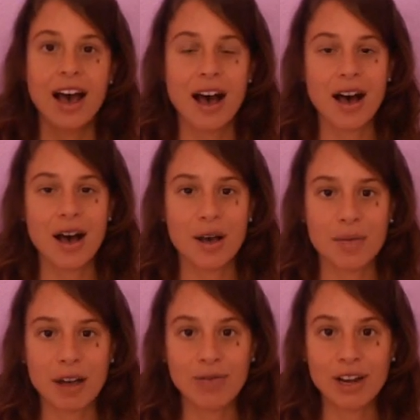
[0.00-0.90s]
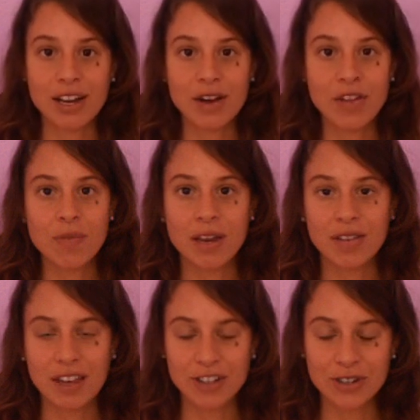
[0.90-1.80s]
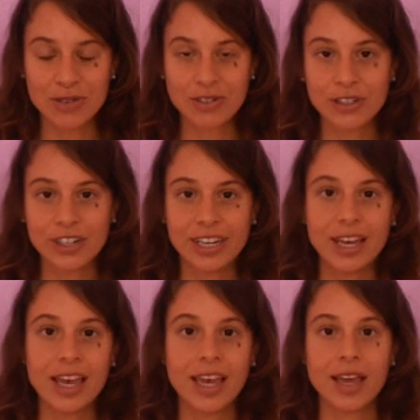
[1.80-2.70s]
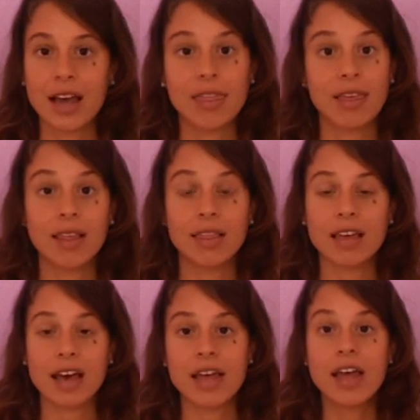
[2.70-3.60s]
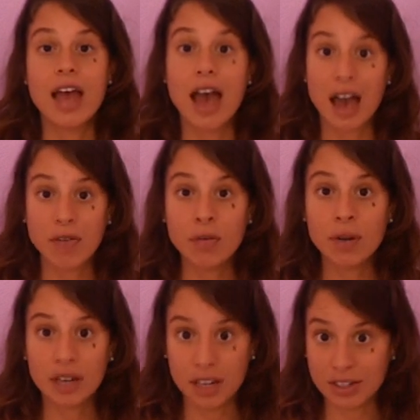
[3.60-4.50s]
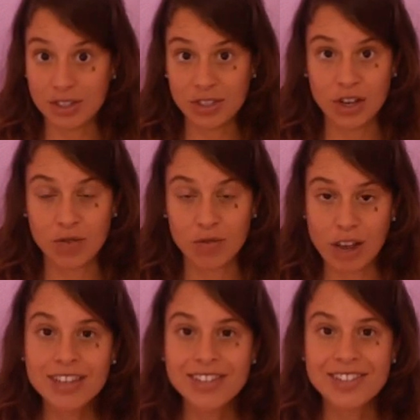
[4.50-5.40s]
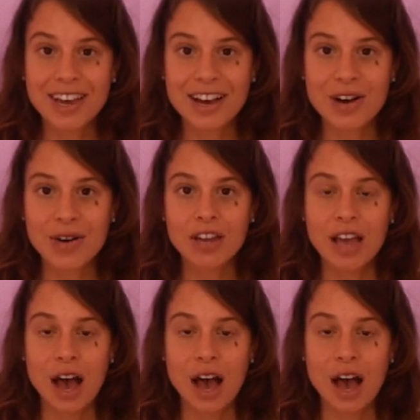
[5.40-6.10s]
I read it on the meditation retreat, and I think that everybody needs to write this down.